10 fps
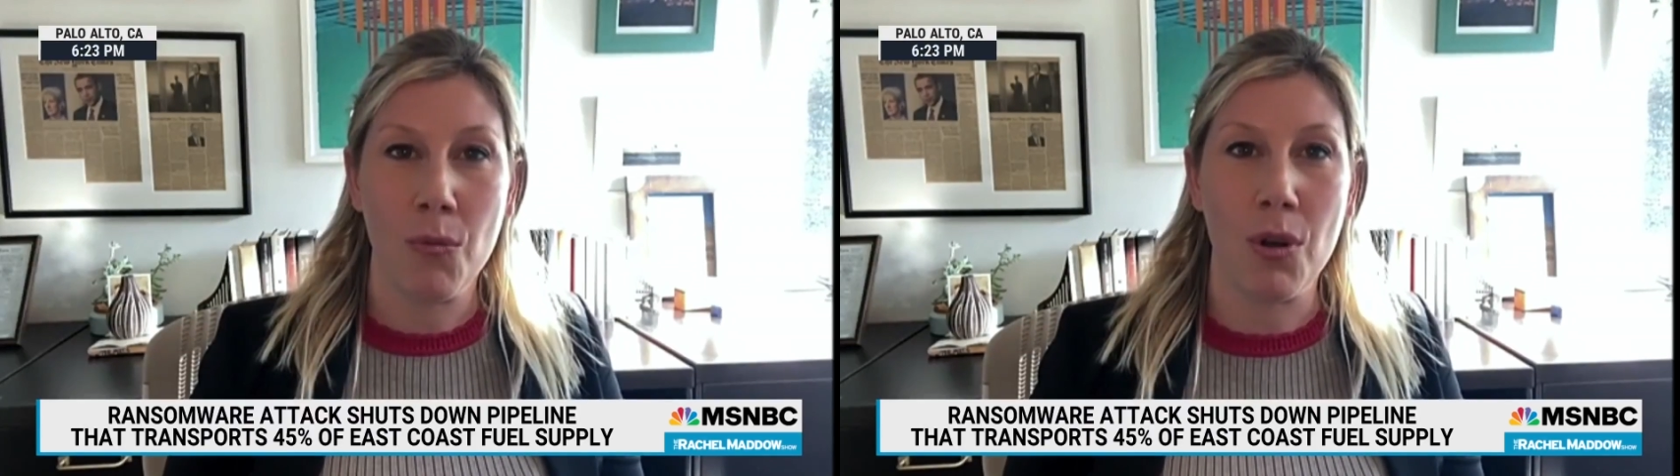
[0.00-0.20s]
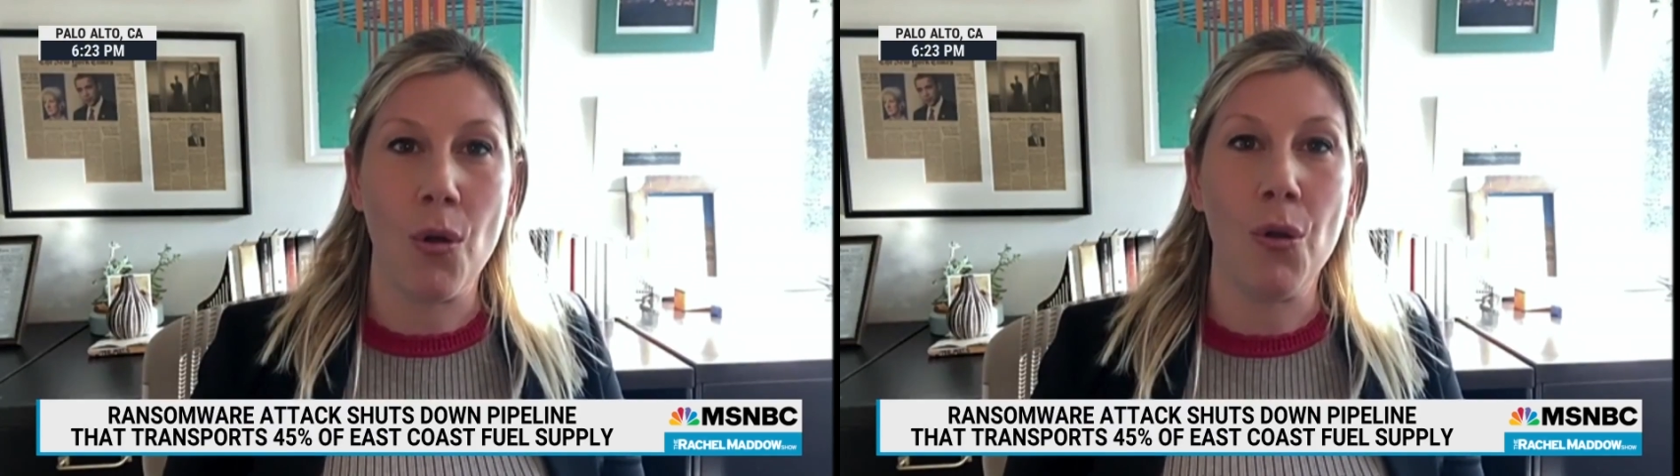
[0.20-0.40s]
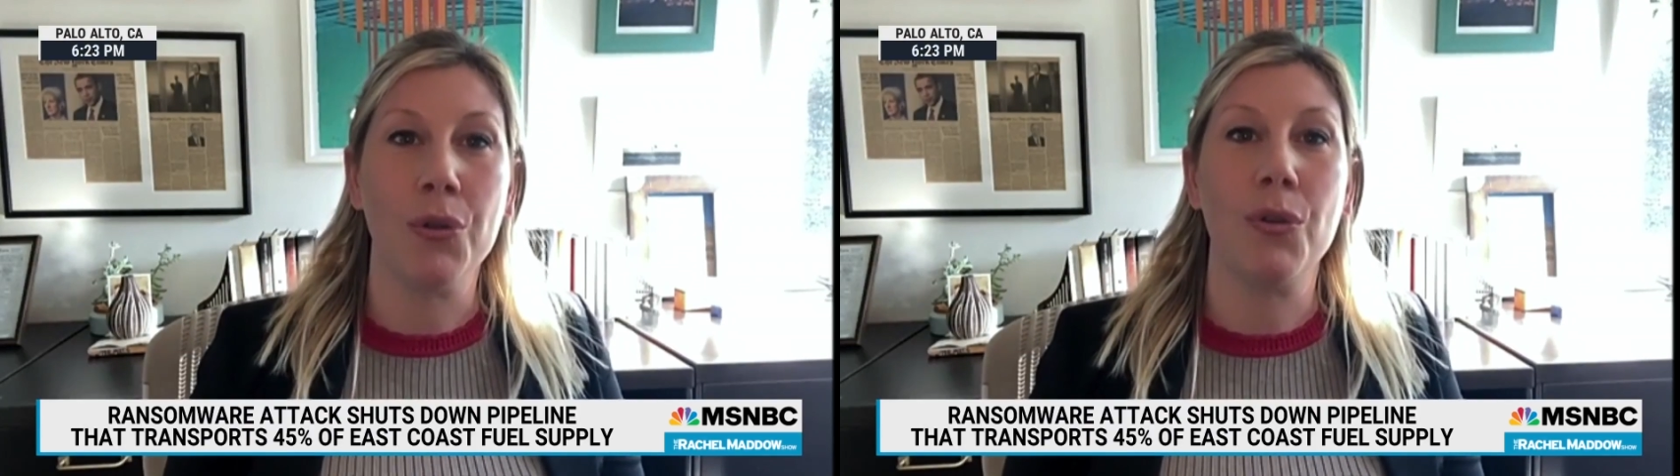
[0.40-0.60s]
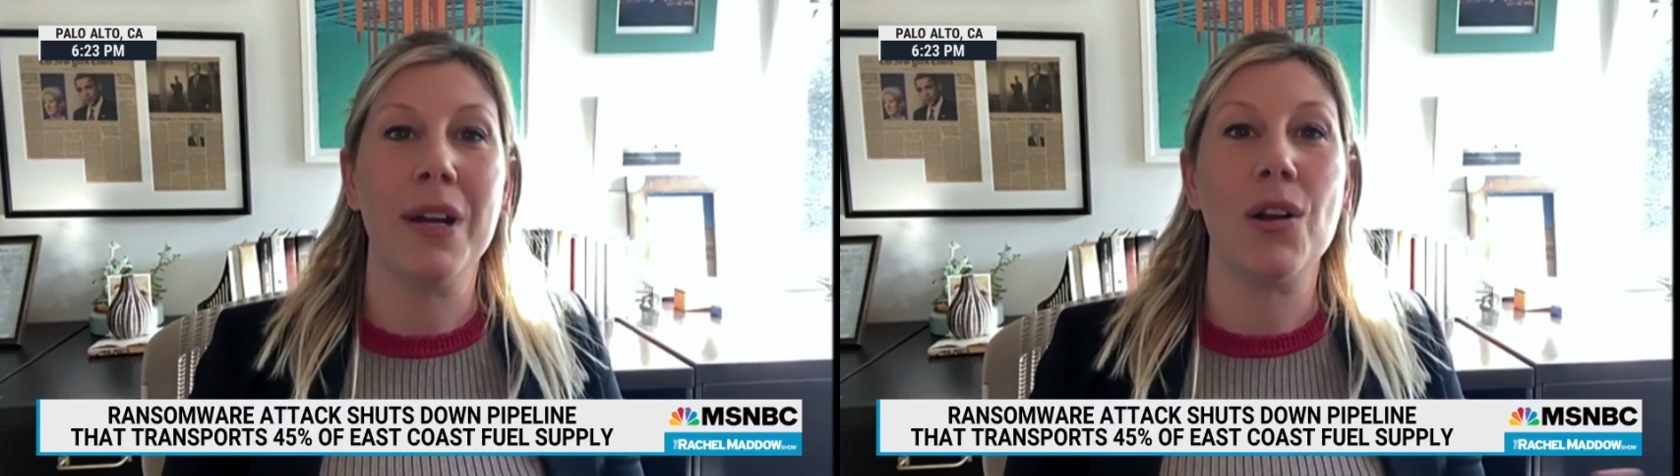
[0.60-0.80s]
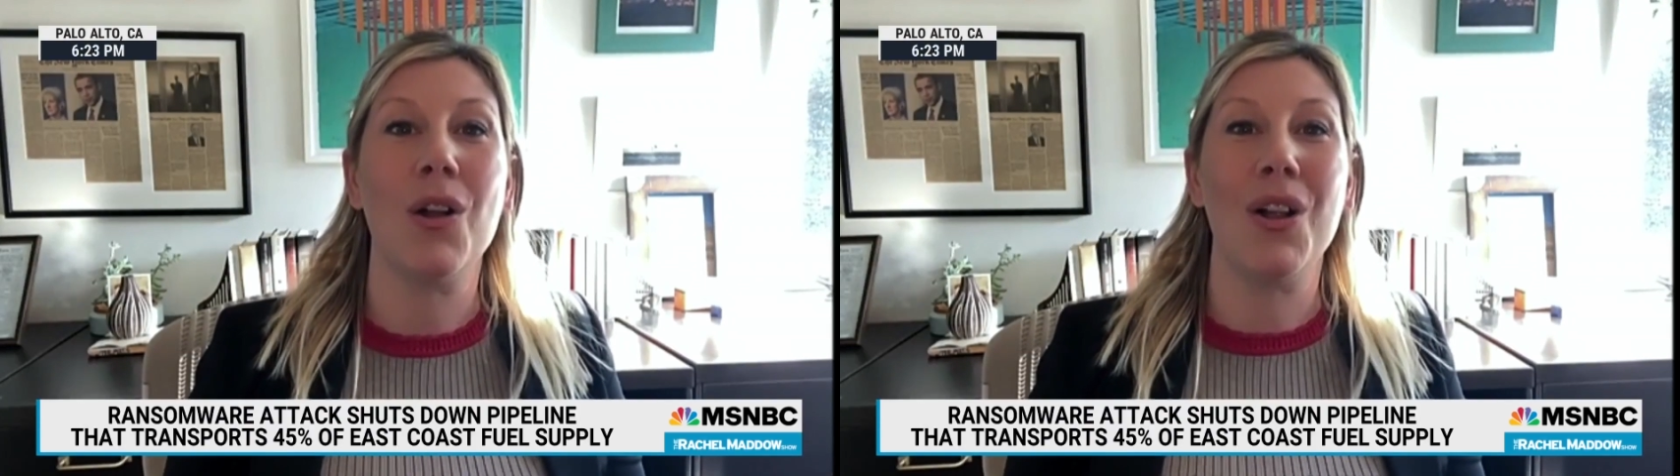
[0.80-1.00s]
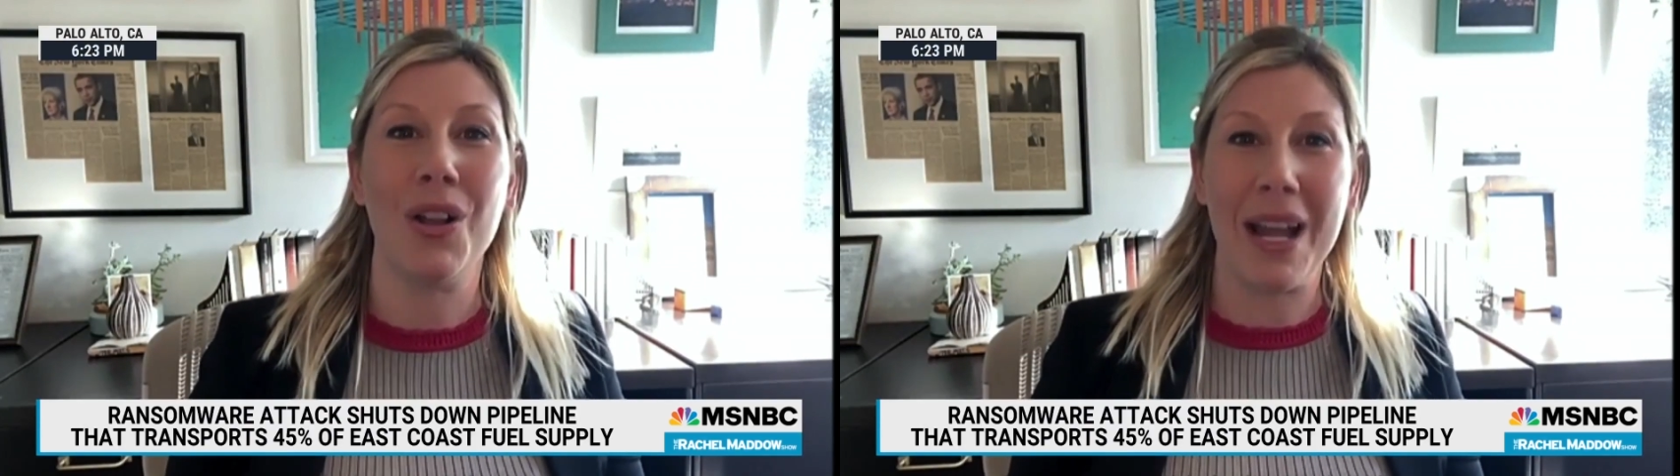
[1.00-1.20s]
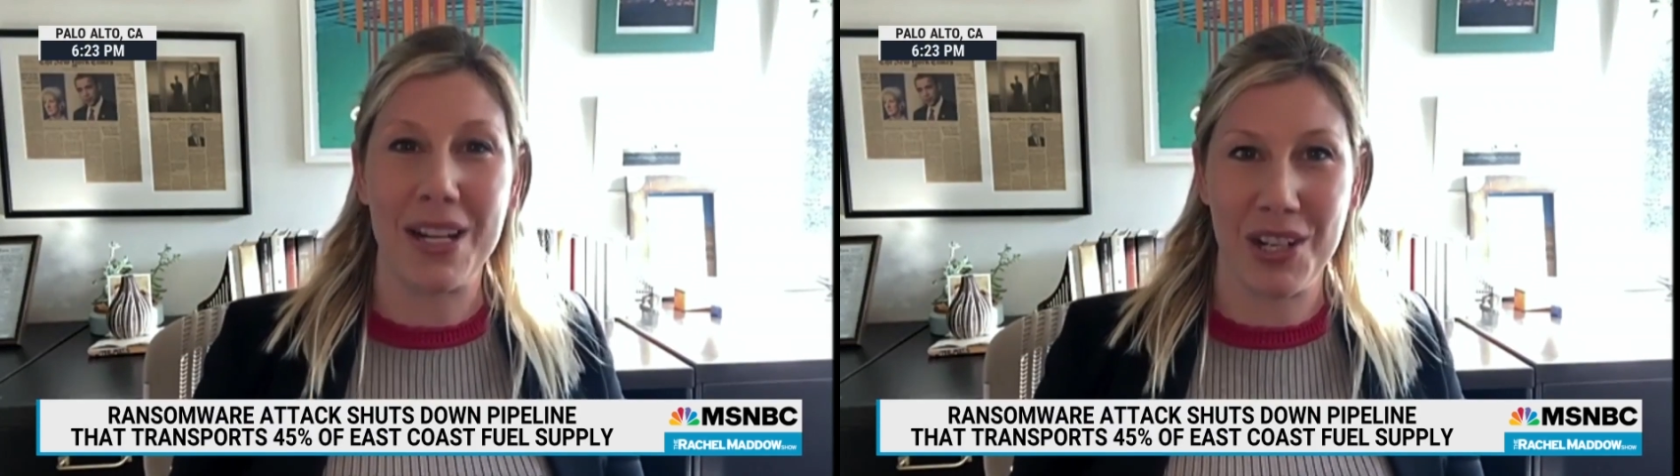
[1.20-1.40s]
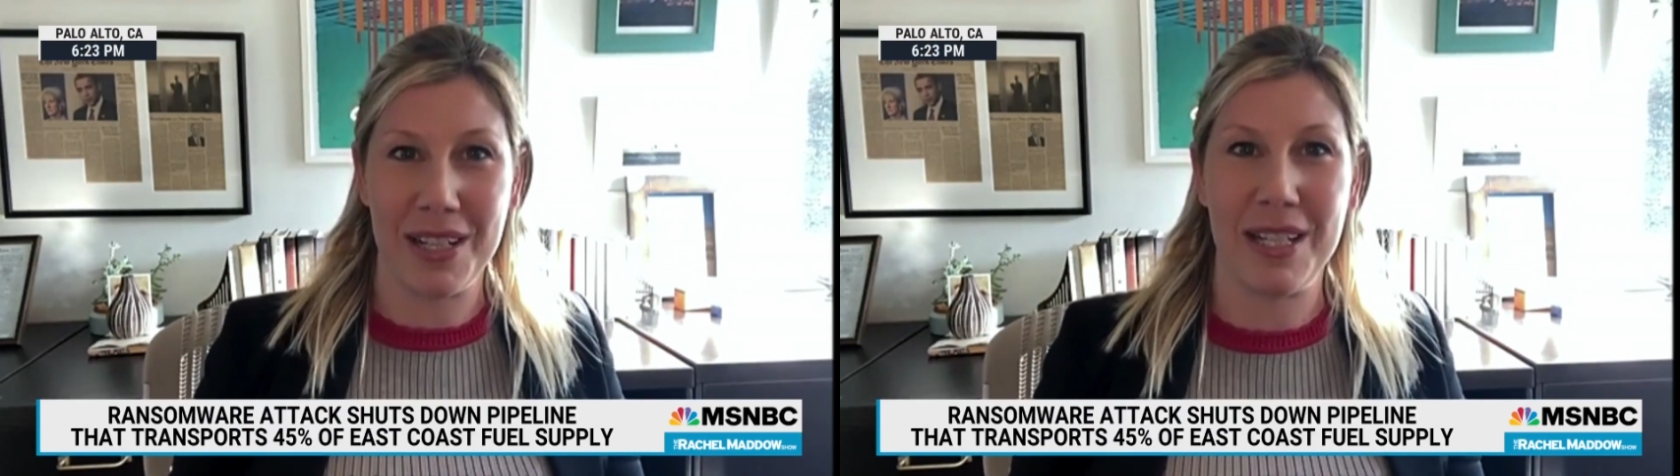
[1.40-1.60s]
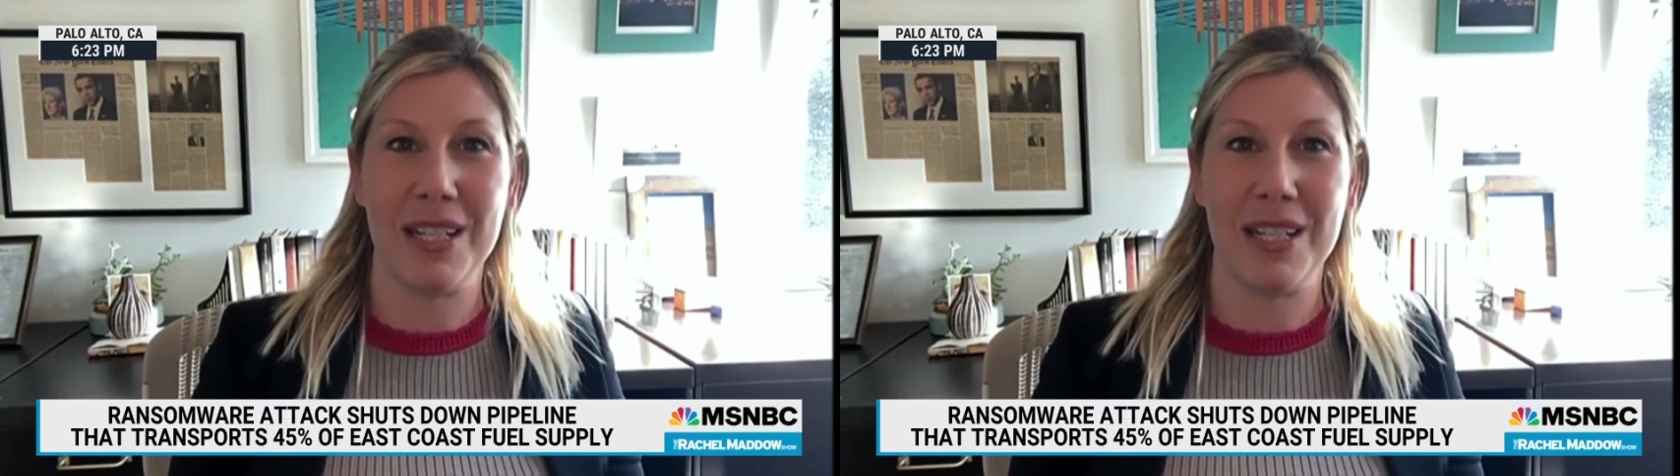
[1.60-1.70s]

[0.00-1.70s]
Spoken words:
would hold critical election